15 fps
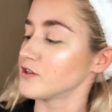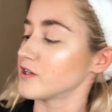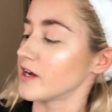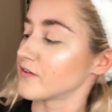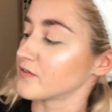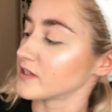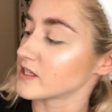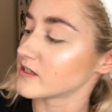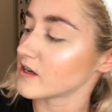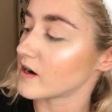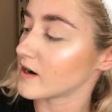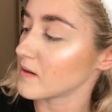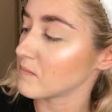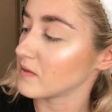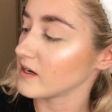Jeffree
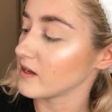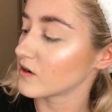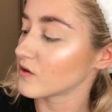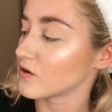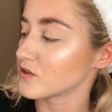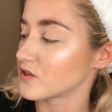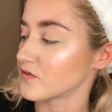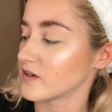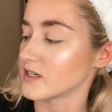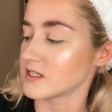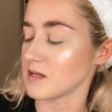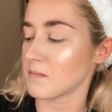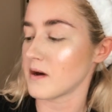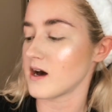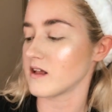Star Mini
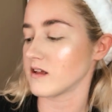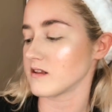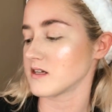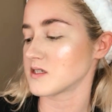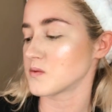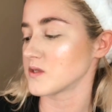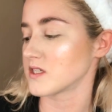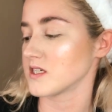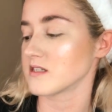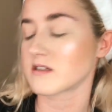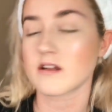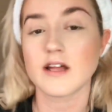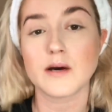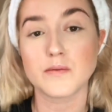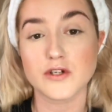Controversy palette. This was his
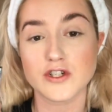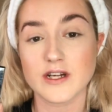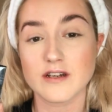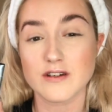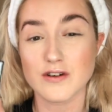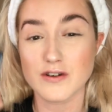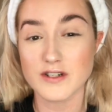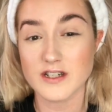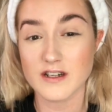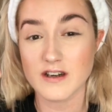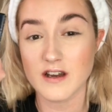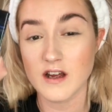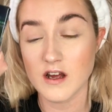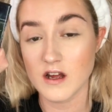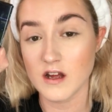collab with Shane
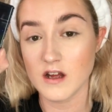Dawson.